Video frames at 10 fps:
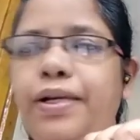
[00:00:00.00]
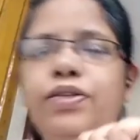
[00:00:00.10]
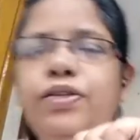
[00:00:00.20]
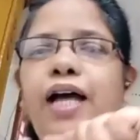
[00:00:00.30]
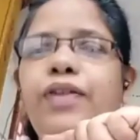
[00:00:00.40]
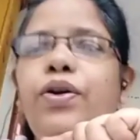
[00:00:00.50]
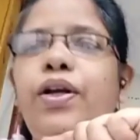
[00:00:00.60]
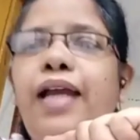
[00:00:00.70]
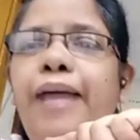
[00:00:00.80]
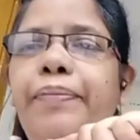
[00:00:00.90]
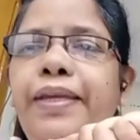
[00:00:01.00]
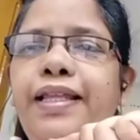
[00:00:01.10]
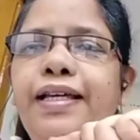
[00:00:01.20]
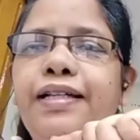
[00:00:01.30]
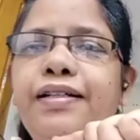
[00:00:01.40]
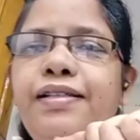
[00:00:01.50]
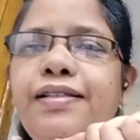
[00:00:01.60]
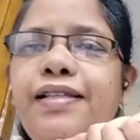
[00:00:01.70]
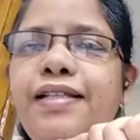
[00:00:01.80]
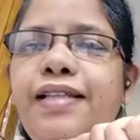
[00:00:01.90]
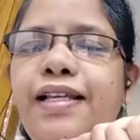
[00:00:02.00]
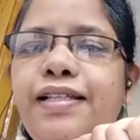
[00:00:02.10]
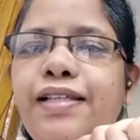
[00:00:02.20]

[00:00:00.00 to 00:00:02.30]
So are you all happy, the girls, that there is